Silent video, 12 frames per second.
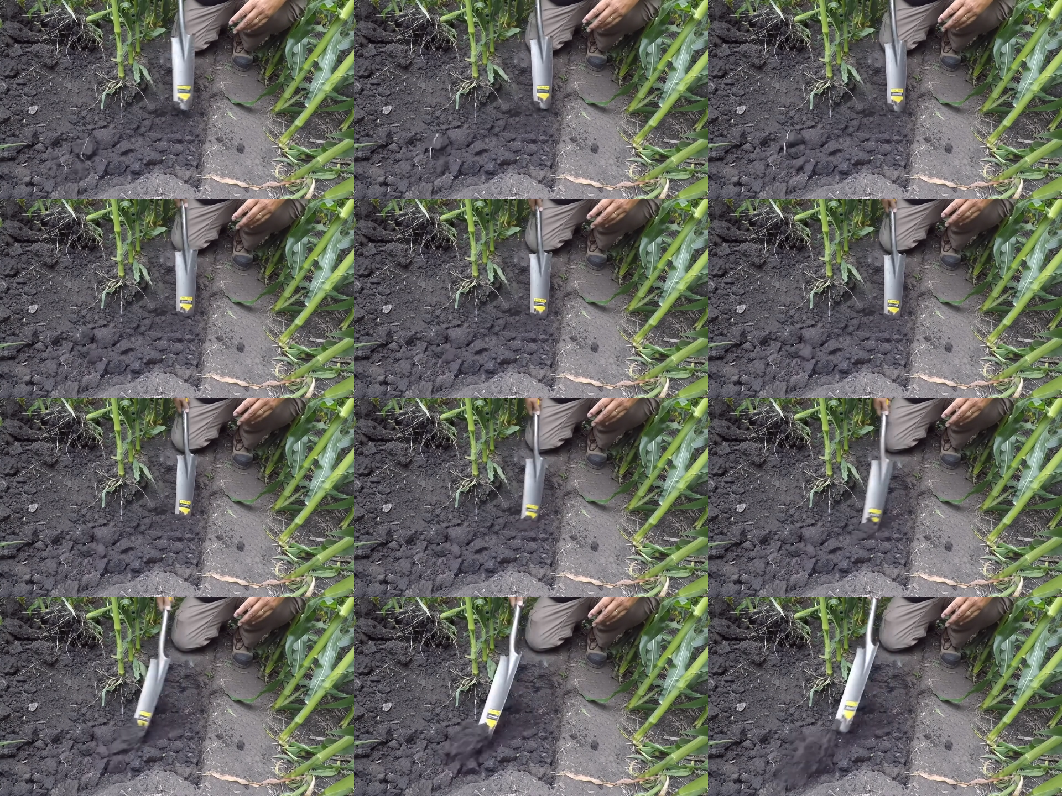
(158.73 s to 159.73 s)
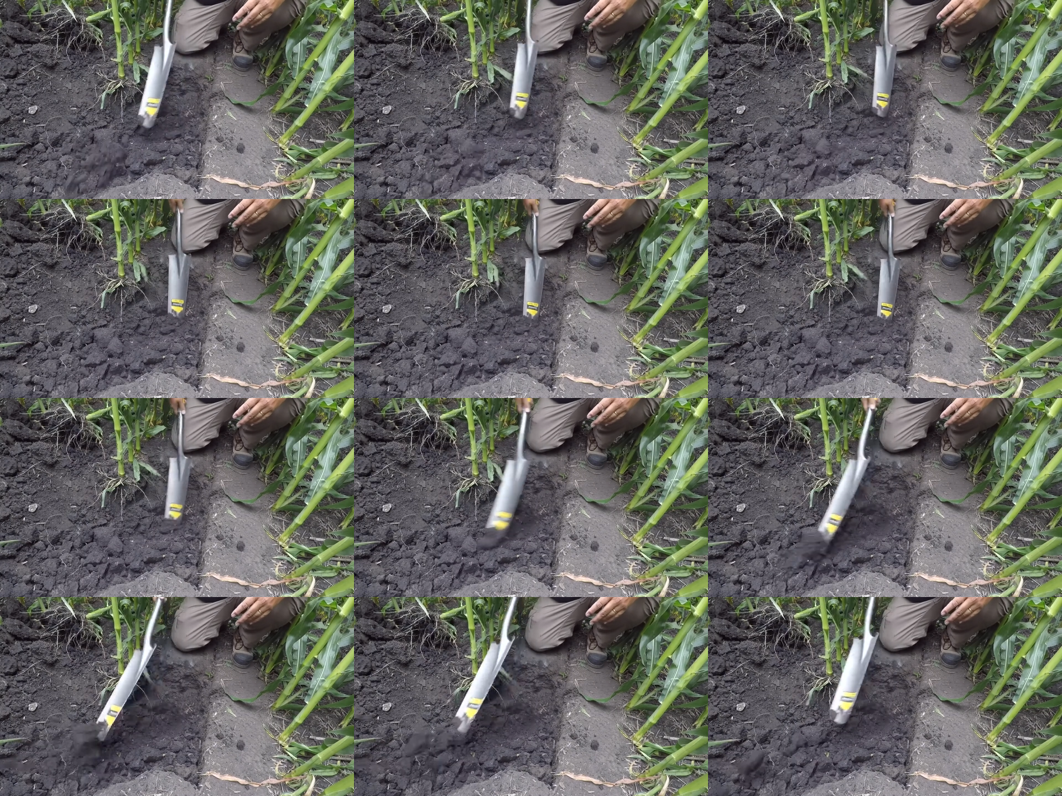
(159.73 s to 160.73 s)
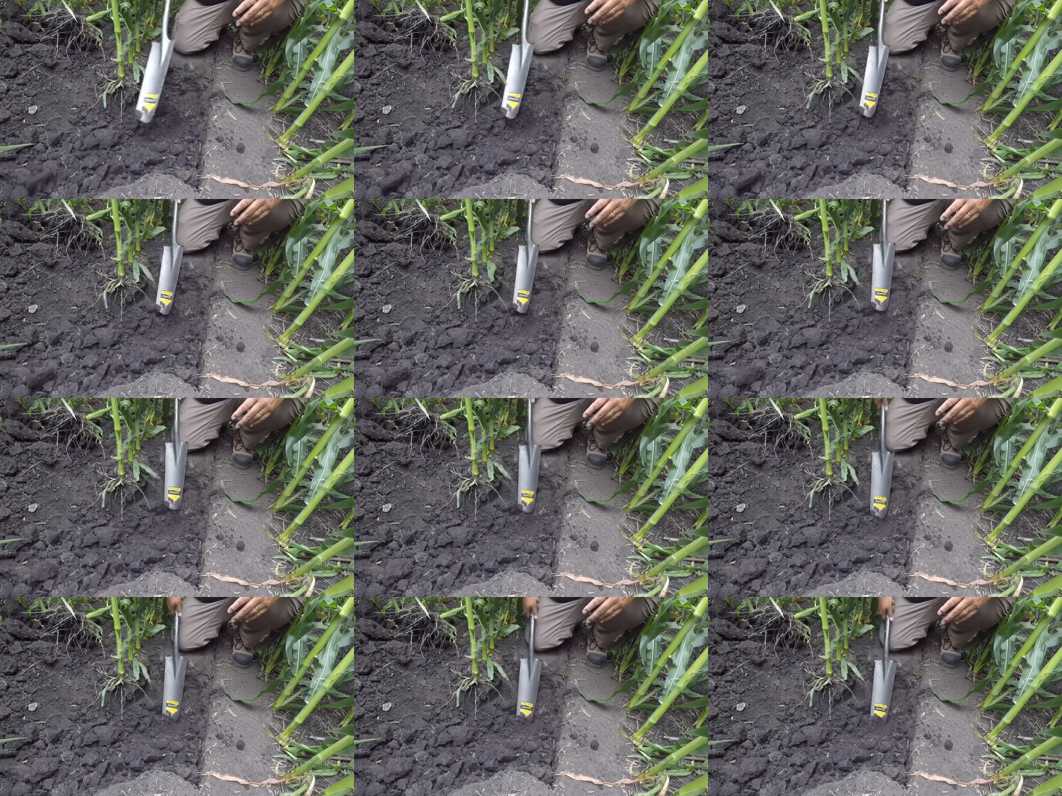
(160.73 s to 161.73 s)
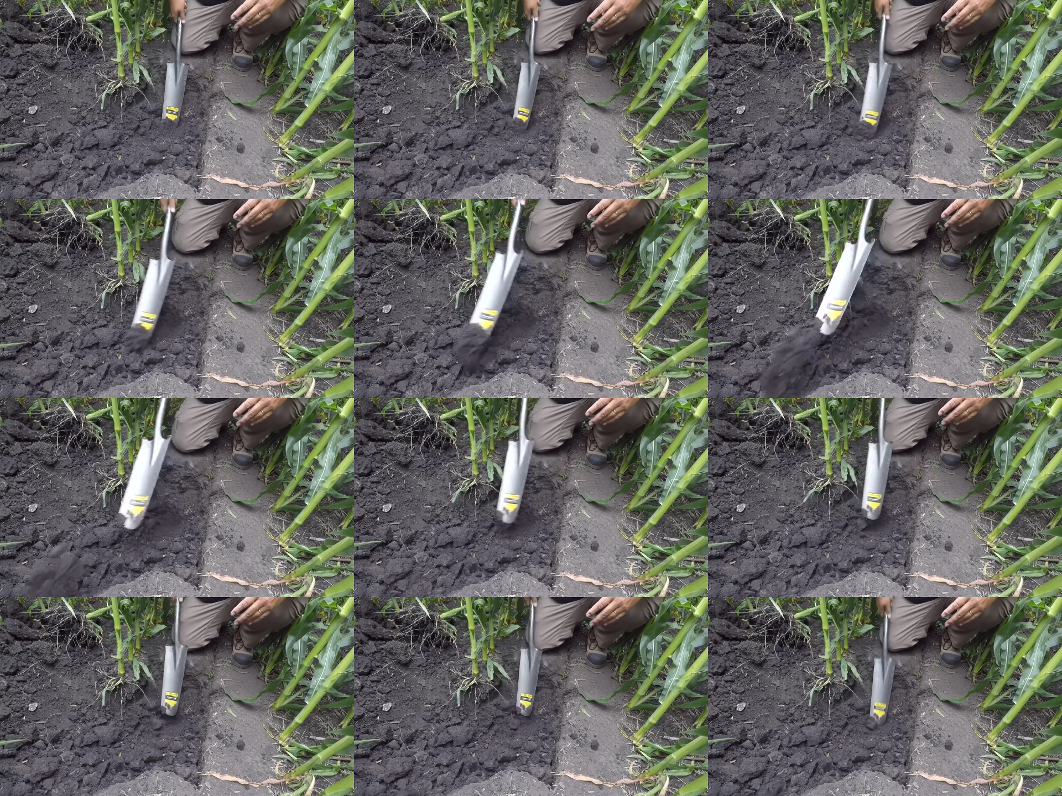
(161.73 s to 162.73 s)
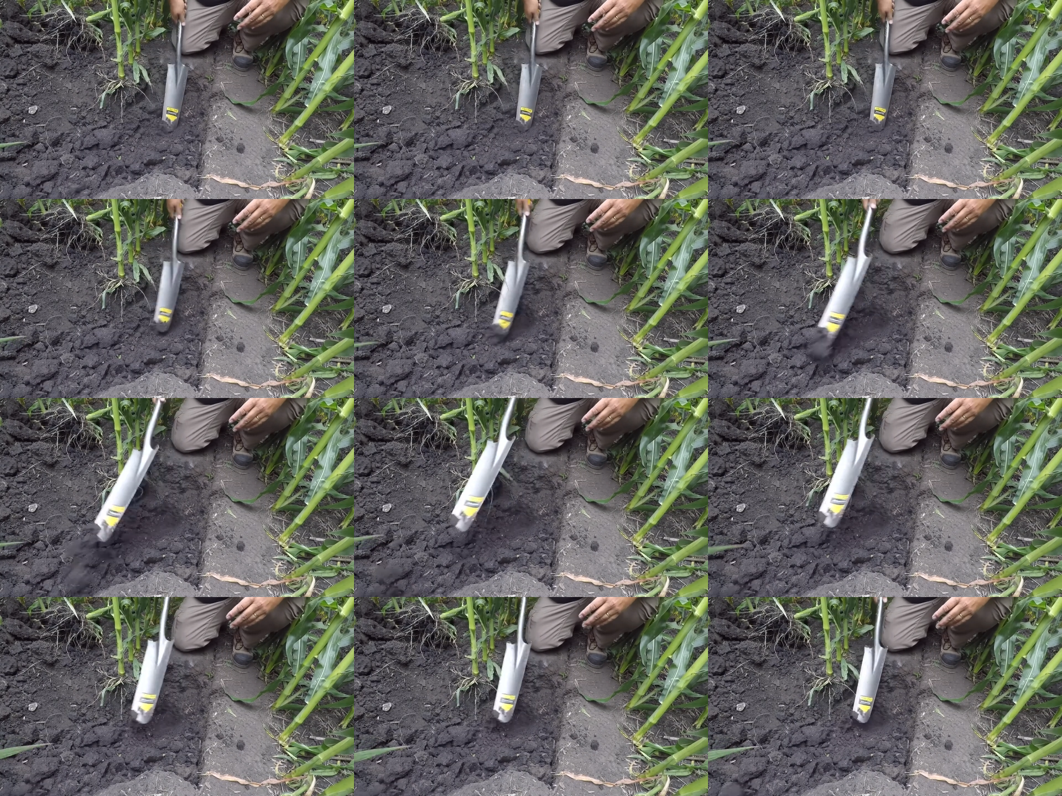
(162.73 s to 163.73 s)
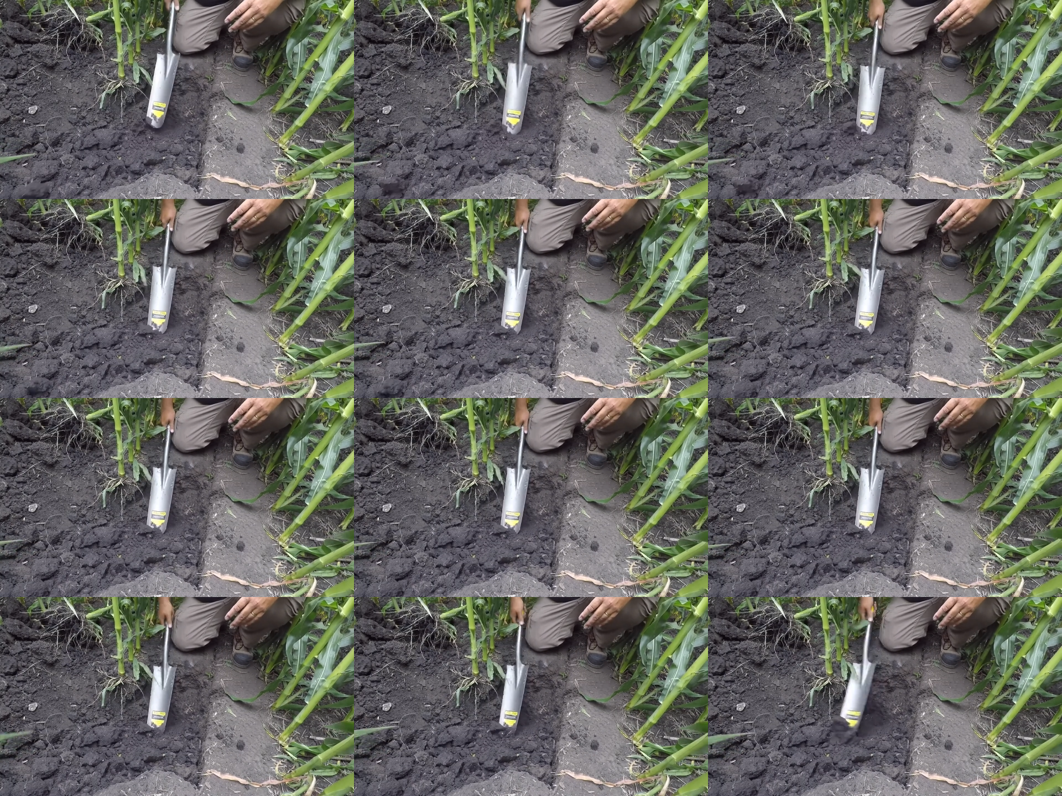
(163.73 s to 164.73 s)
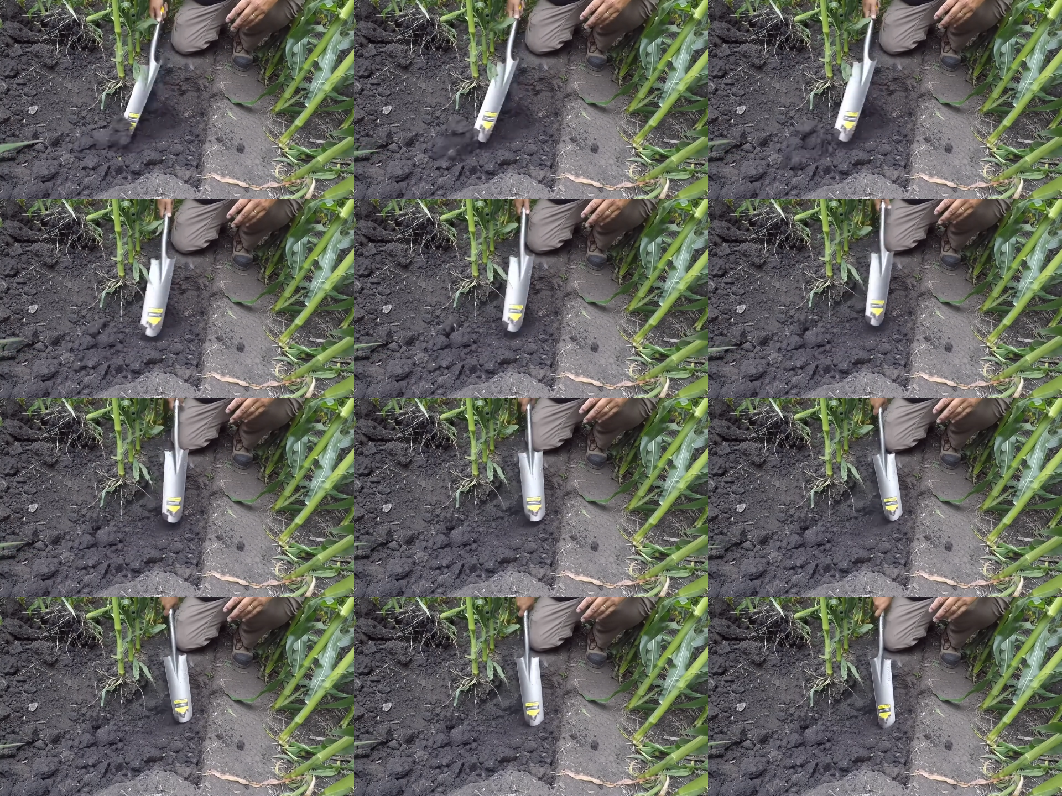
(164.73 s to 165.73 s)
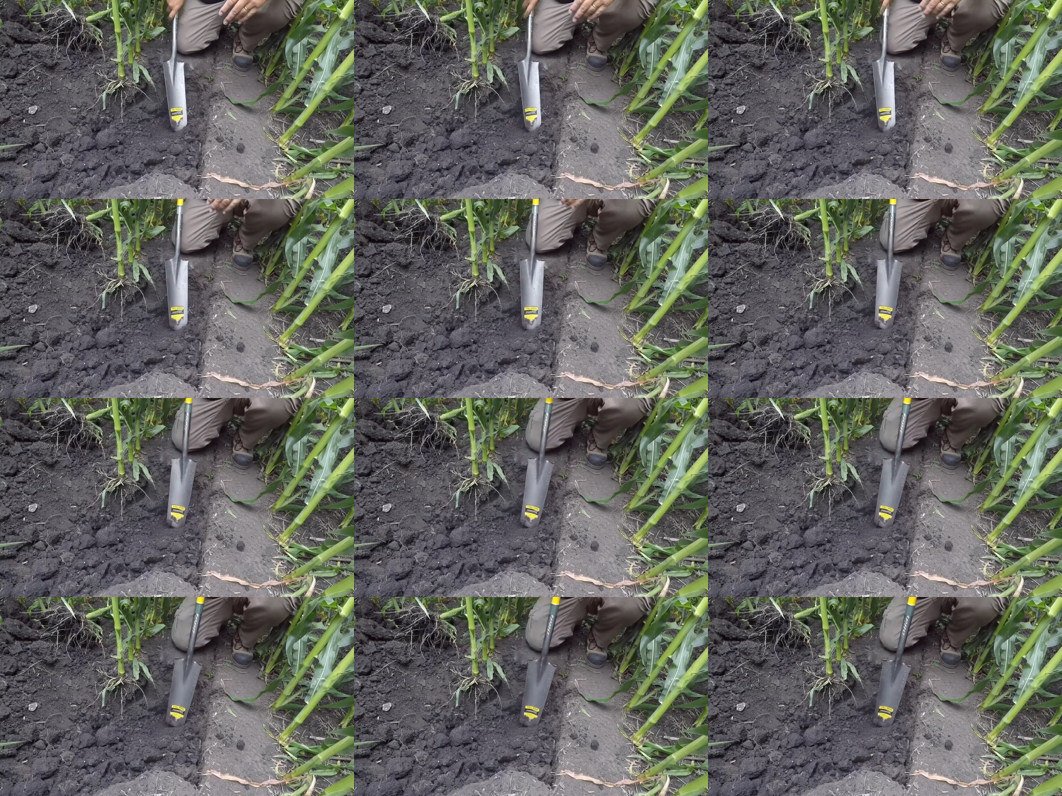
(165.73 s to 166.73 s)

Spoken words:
No face is visible, so there are no lips to read.